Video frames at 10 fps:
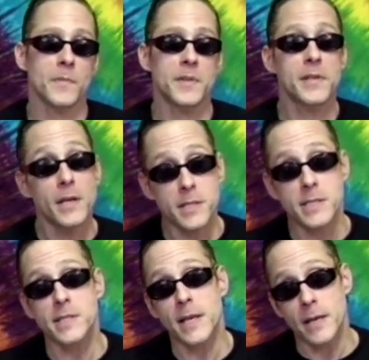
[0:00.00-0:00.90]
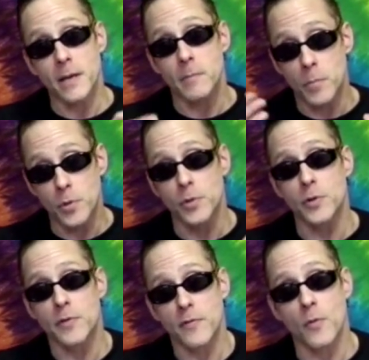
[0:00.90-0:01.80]
does set a
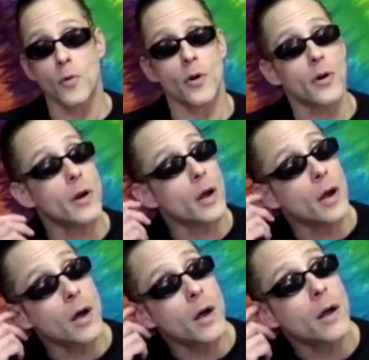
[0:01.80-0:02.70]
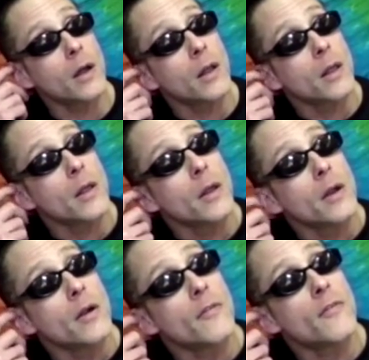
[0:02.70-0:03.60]
mood for
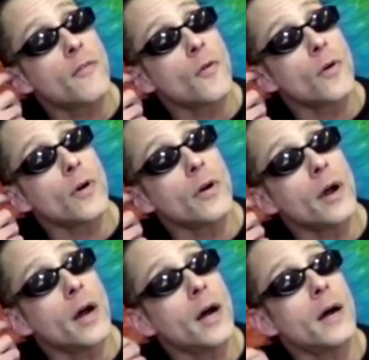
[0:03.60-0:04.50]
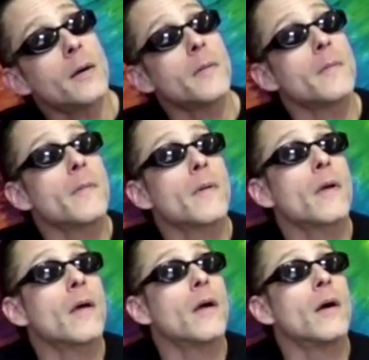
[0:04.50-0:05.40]
for a
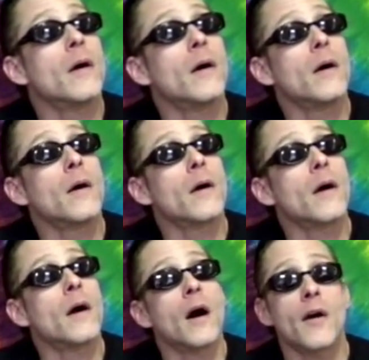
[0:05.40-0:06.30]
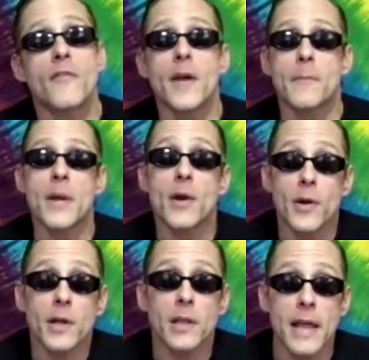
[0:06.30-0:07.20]

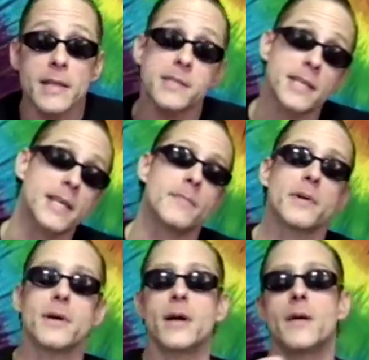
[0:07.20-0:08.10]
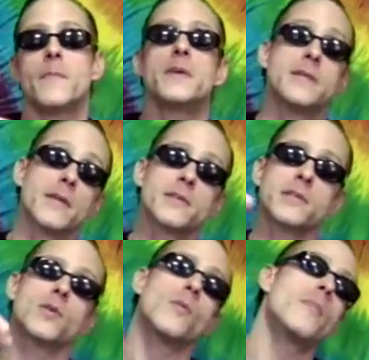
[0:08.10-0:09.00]
vampiric landscape uh, now this is
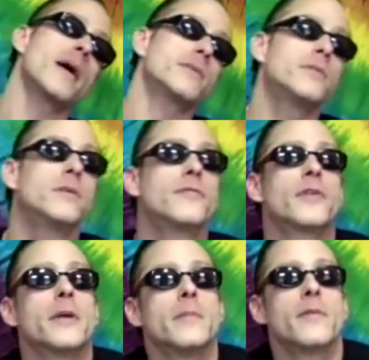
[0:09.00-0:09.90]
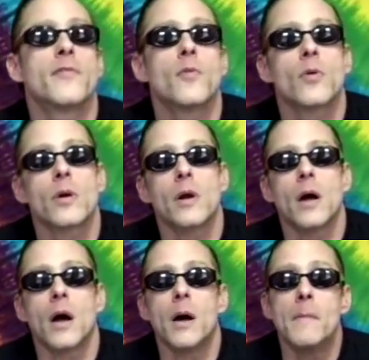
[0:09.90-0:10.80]
going back too. Don't forget before
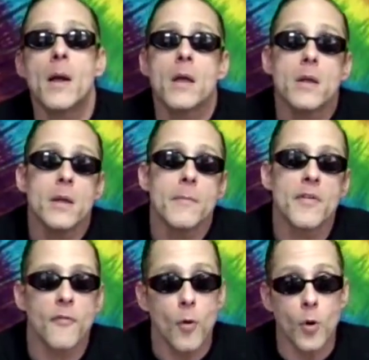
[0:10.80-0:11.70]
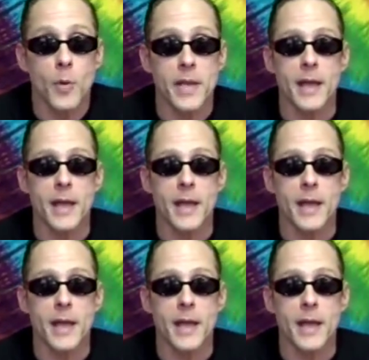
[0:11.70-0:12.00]
um, before we